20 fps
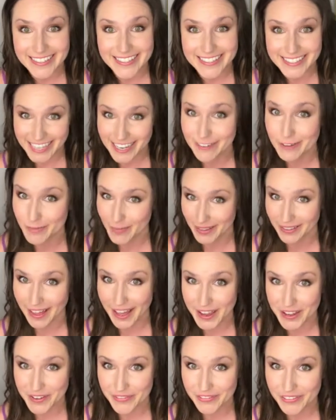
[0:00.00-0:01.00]
saved my
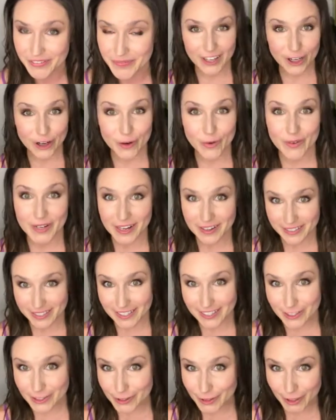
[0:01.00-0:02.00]
life. When I was a
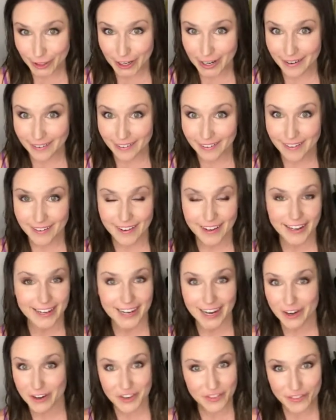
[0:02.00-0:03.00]
little girl, and I
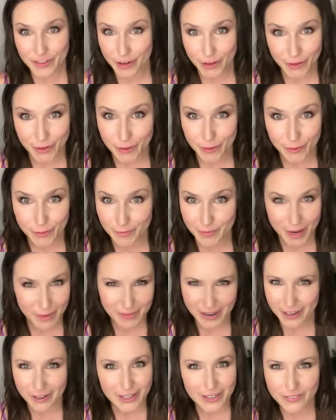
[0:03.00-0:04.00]
don't even know, Mom,
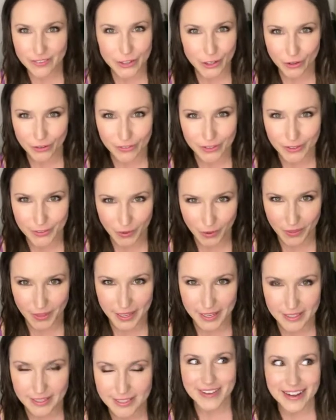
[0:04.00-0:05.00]
I don't even know if you know
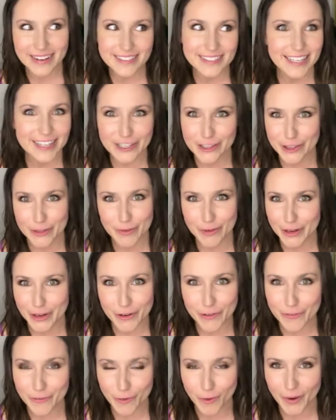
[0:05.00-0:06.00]
this, I was like 3 or
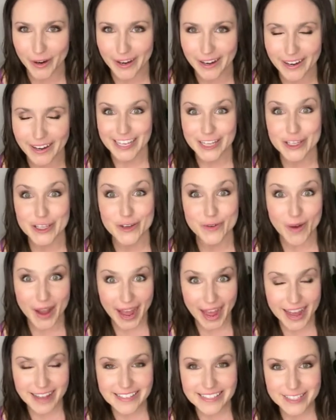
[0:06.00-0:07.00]
4, you
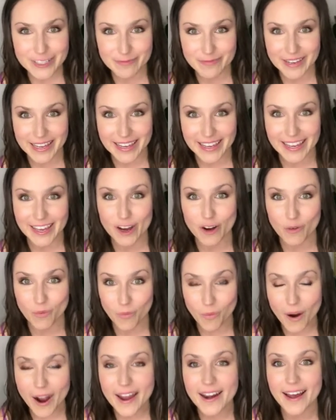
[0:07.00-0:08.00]
asked me
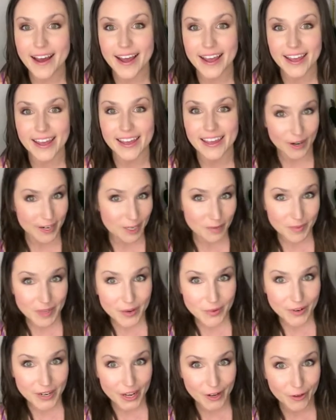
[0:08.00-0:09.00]
what I wanted to be
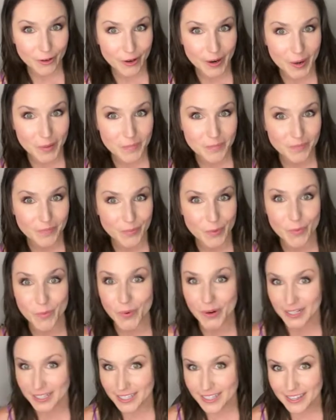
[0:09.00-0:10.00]
when I grew up. And
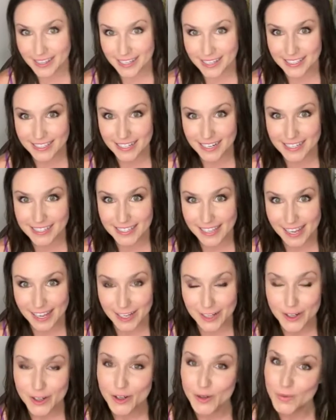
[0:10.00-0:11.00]
one of the things that I
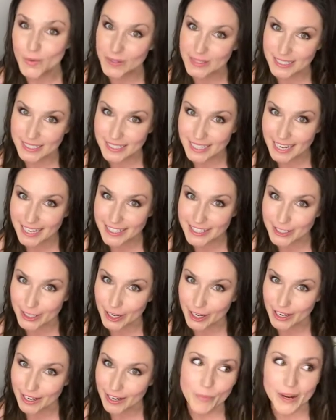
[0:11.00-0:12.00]
said was a dancer.
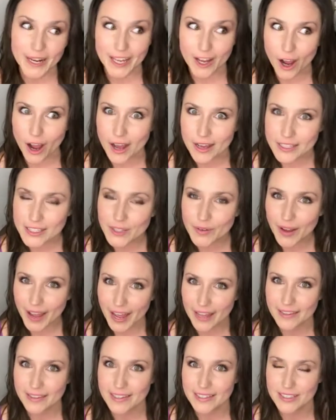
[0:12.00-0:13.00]
But I also
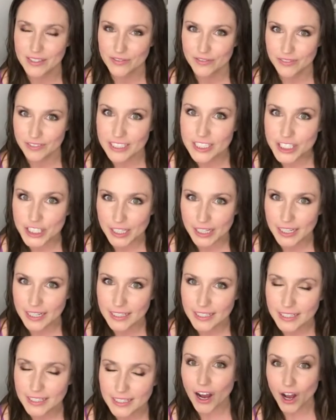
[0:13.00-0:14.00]
had this
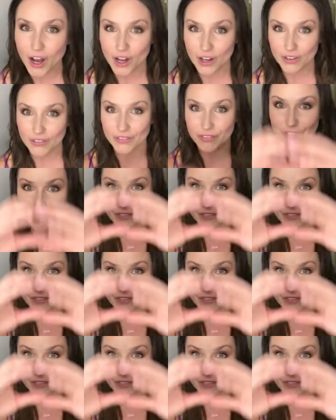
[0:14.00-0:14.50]
vision of